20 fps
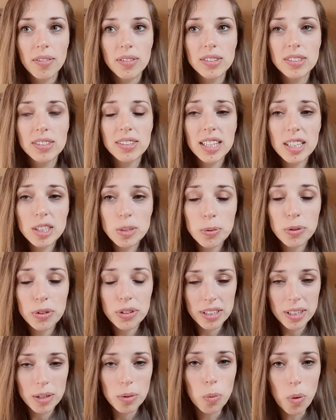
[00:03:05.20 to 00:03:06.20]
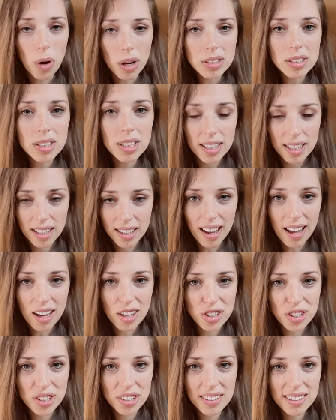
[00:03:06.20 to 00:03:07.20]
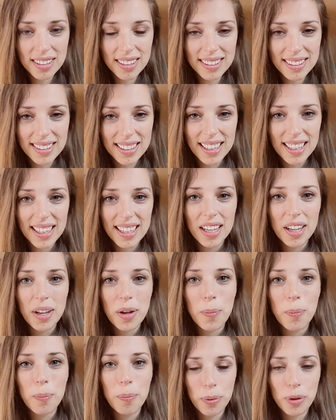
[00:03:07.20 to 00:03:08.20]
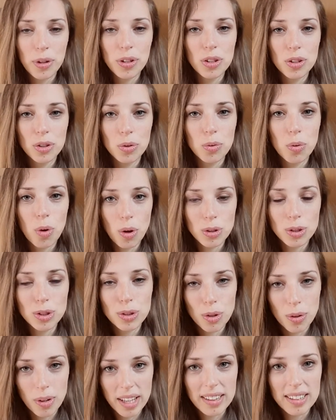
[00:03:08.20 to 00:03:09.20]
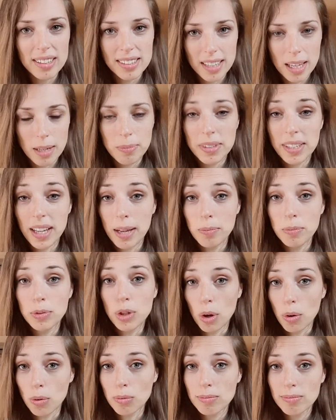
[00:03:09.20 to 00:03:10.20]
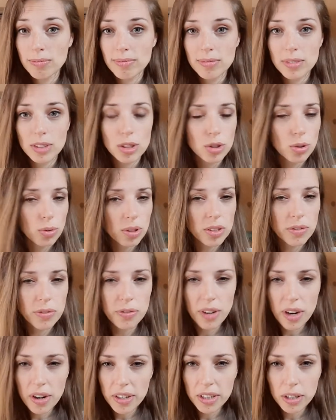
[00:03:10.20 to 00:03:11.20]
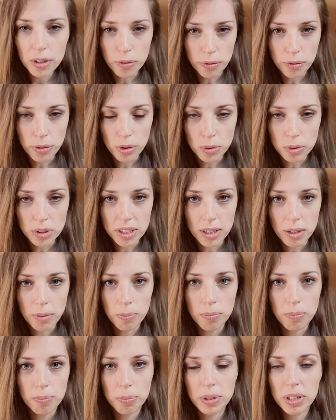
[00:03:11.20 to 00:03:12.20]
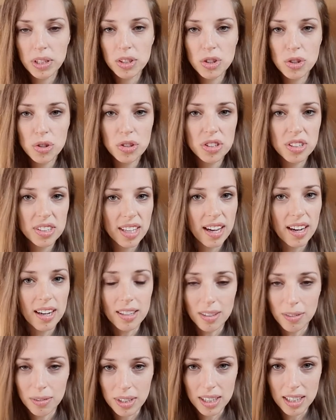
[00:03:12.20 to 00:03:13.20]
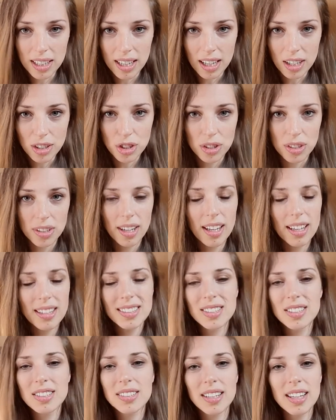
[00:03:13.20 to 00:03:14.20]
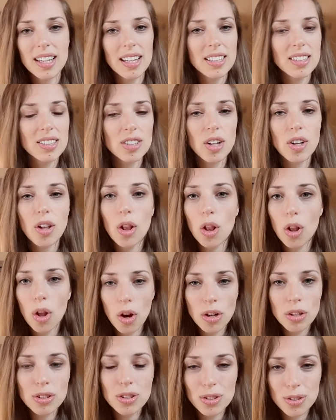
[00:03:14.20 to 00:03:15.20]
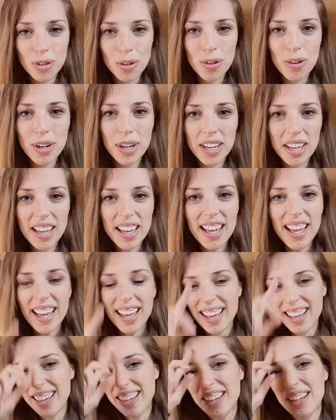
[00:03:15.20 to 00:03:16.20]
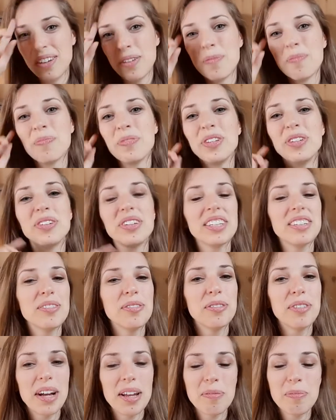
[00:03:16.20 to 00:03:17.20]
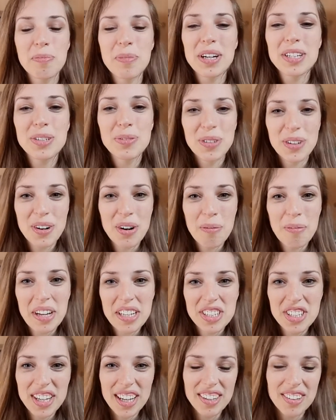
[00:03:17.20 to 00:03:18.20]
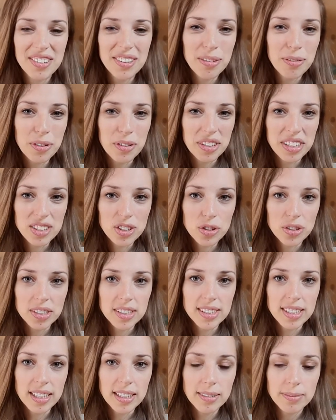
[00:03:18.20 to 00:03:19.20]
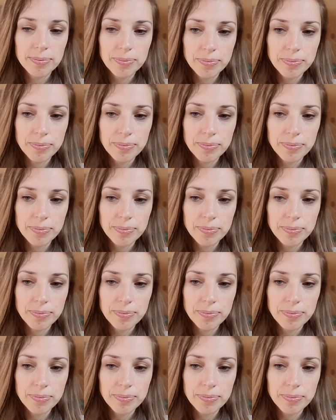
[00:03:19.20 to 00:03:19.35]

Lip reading: desperately want connection, but you also at the same time don't. So it's very confusing because you're scared of the connection. It's a long story. You can find much more on my channel if you're interested